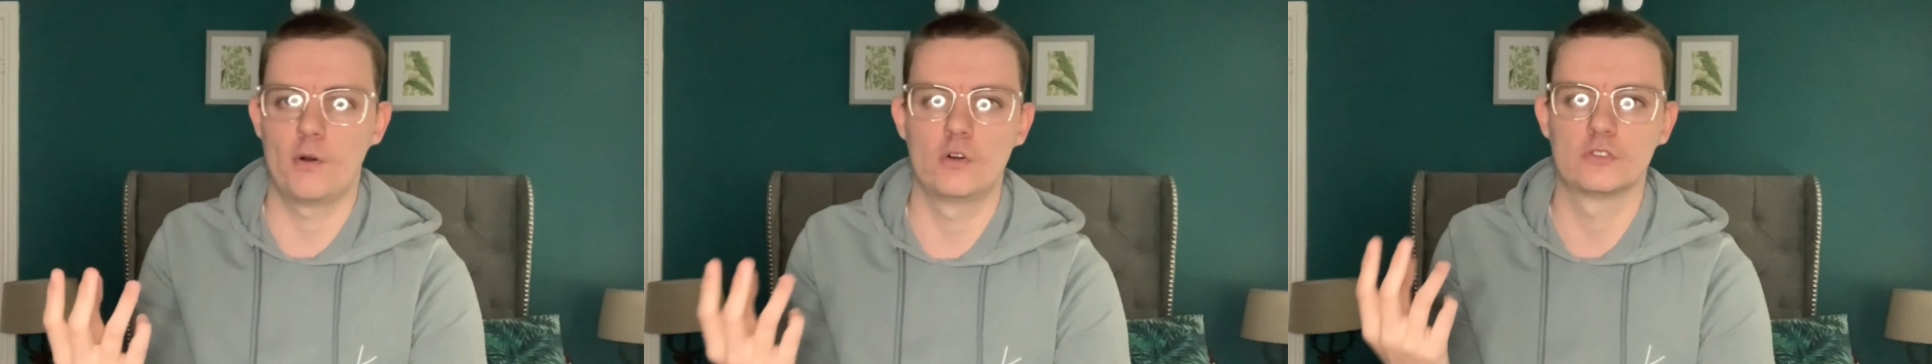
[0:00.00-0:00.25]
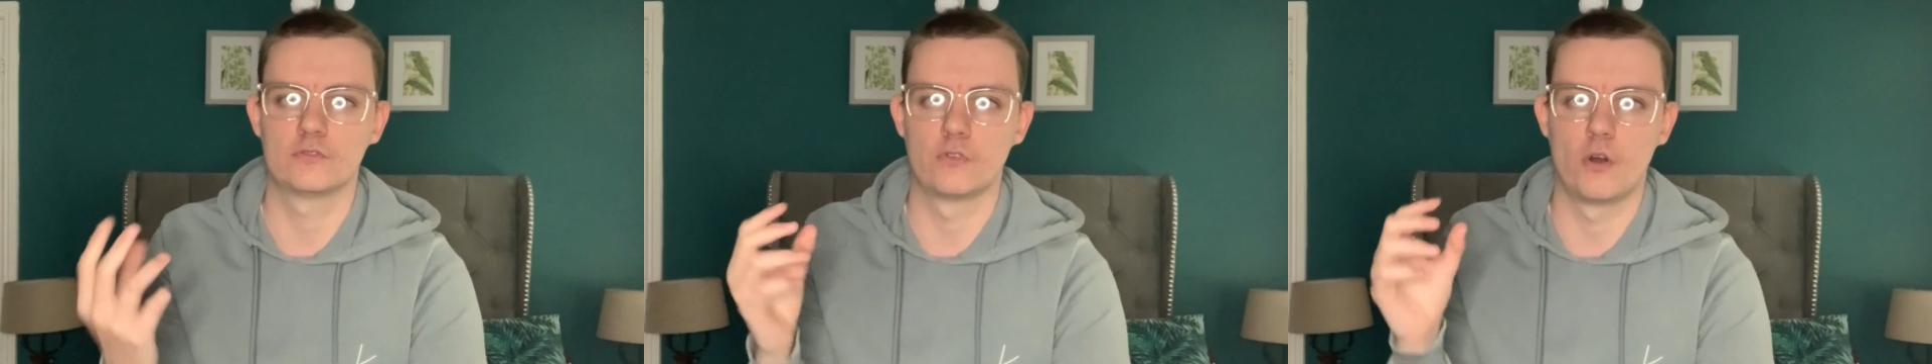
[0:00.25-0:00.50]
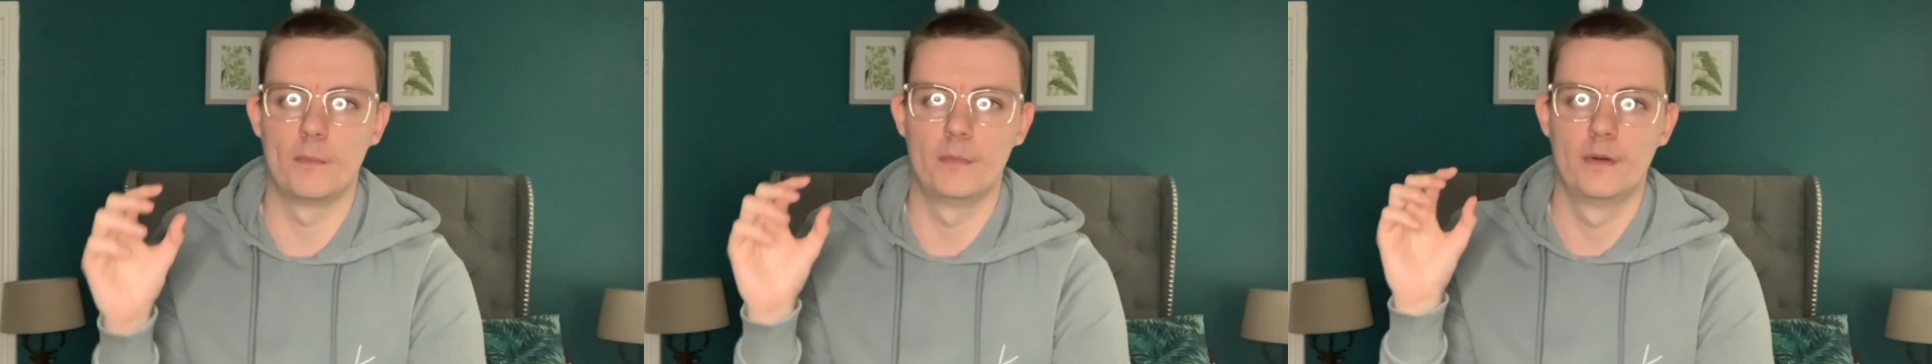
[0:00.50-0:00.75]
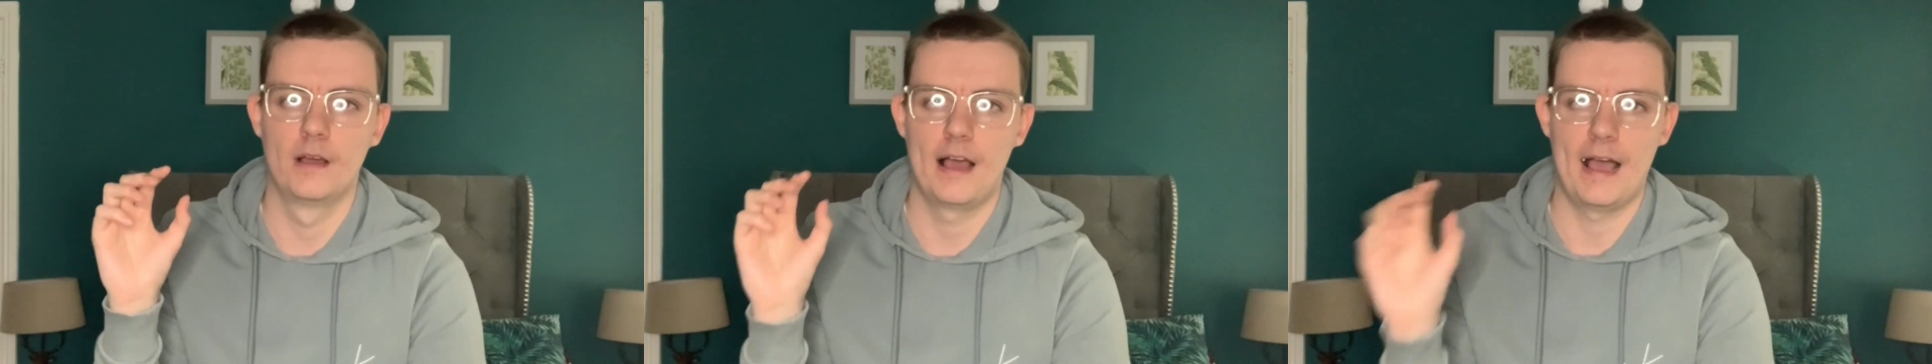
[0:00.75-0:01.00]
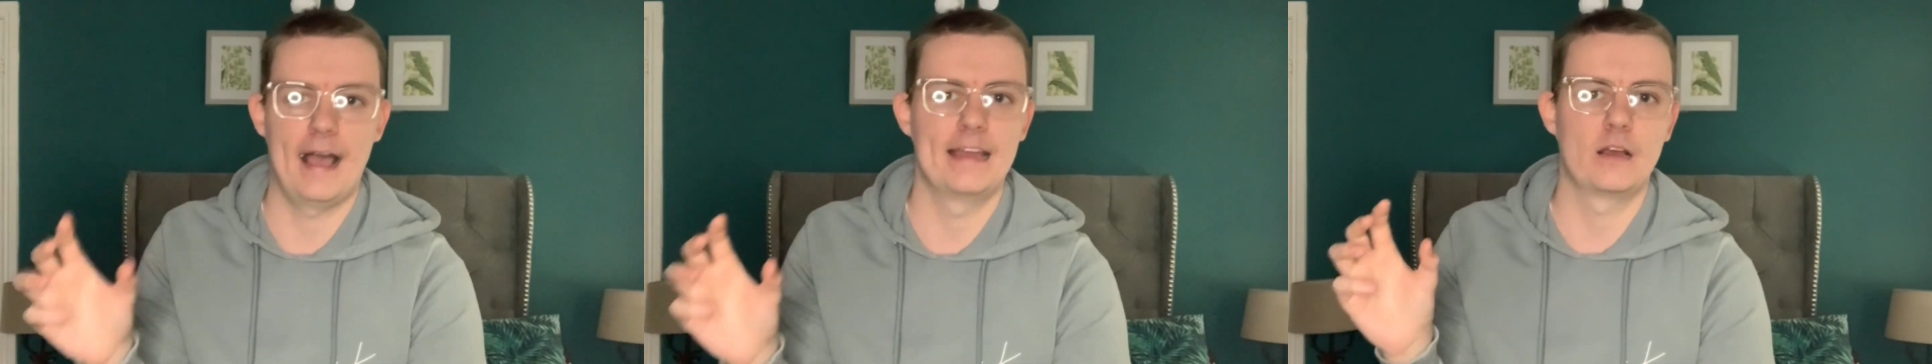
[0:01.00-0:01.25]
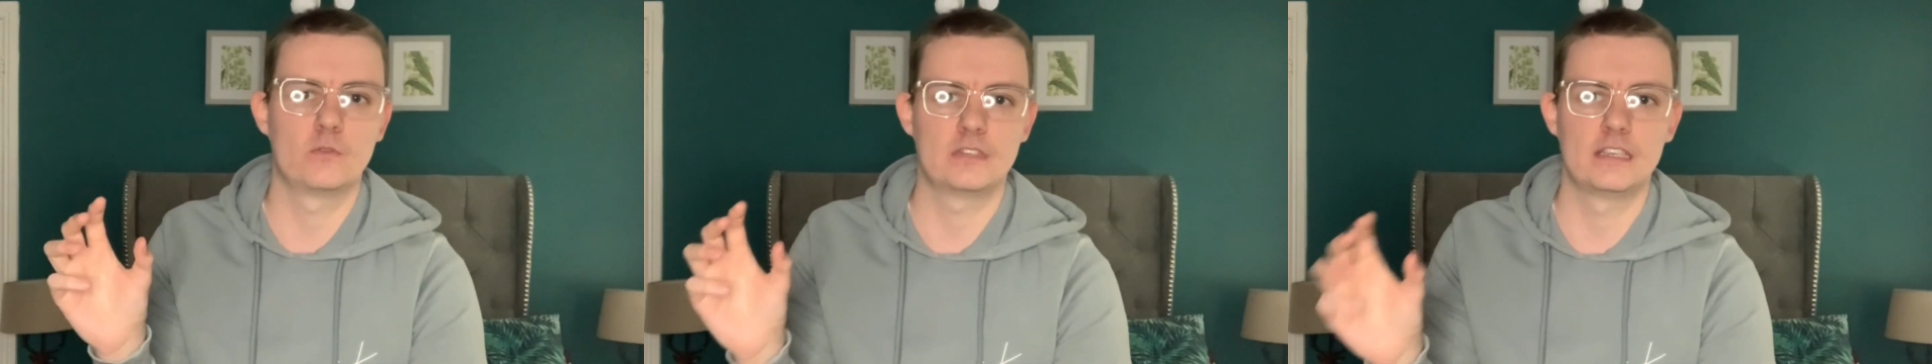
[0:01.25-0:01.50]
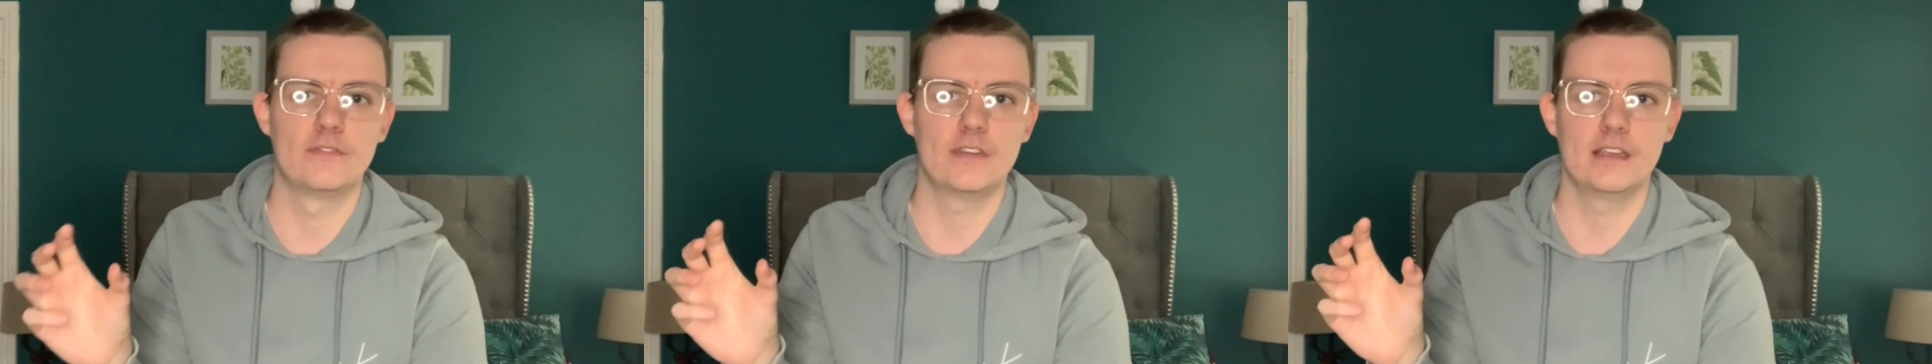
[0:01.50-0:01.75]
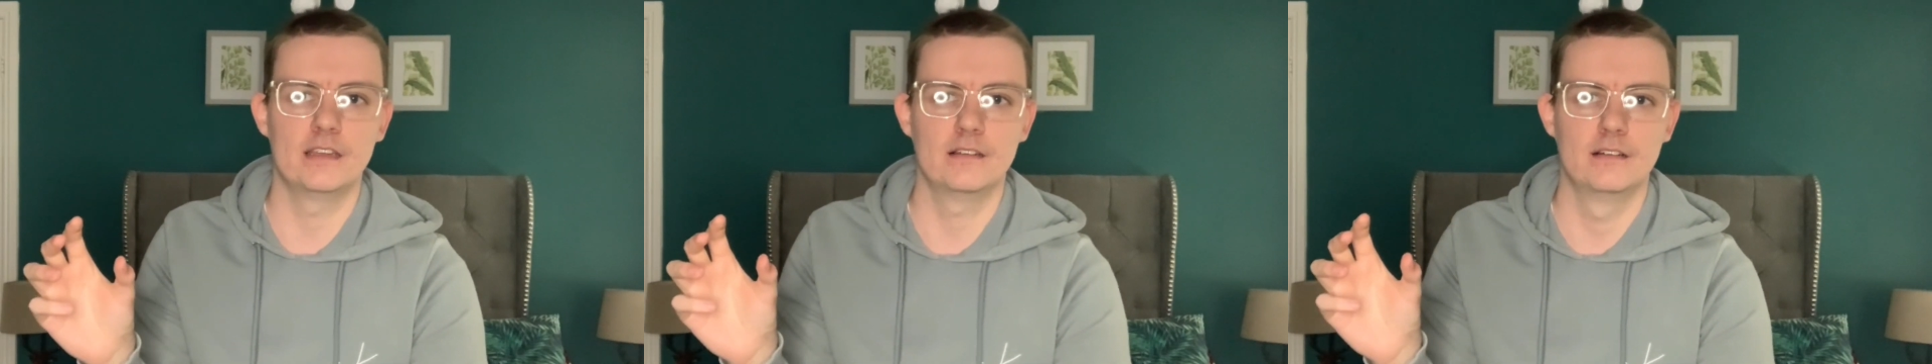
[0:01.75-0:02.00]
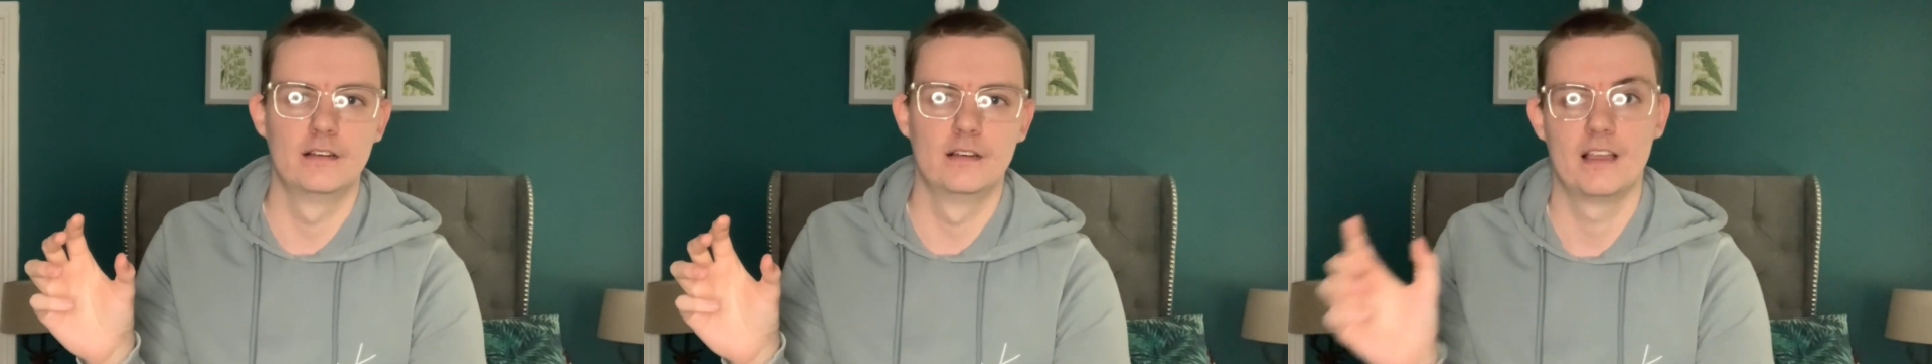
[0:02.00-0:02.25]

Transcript: points from Hideout TV,